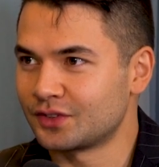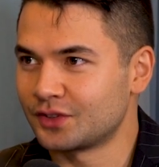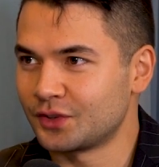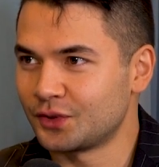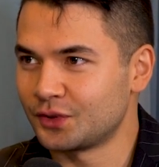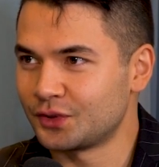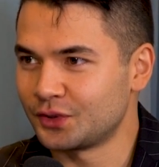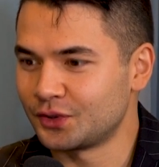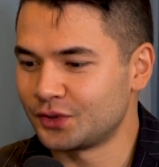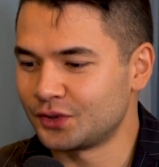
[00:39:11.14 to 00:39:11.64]

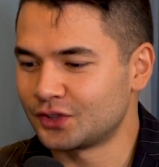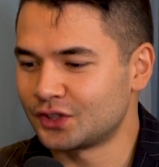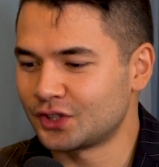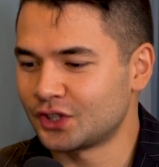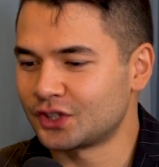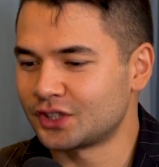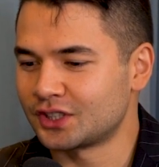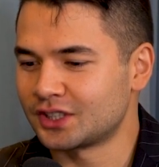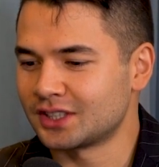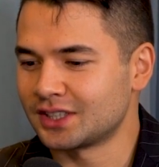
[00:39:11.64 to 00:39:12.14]
Could you
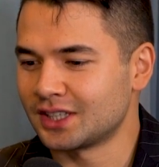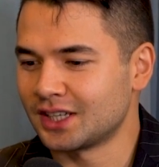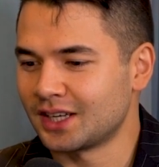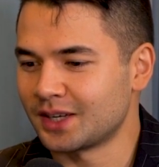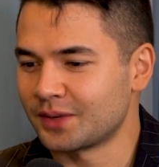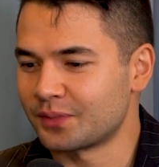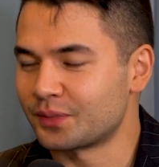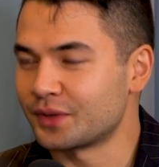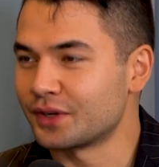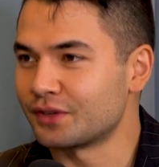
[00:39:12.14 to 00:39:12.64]
touch
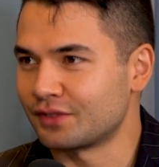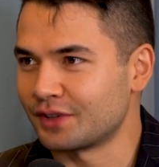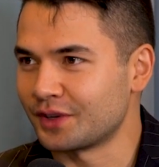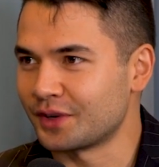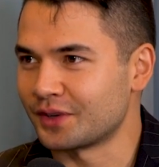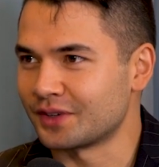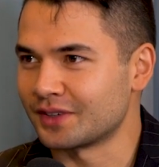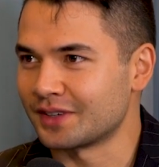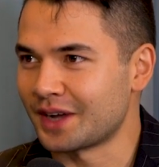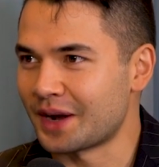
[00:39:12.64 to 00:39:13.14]
briefly
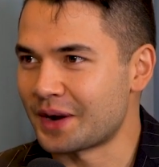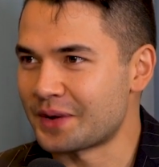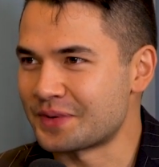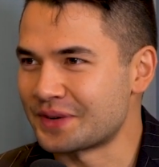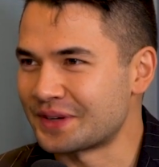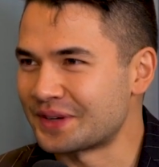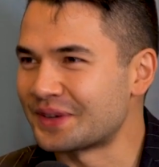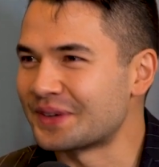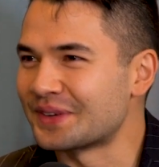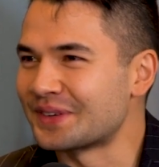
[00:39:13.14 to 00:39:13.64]
on how
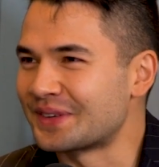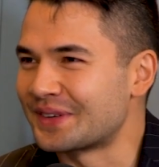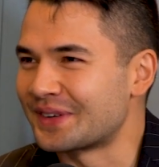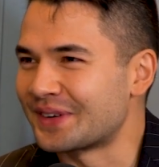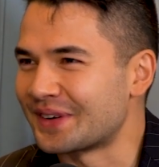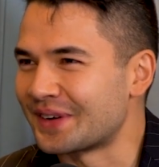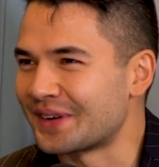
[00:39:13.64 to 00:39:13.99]
we could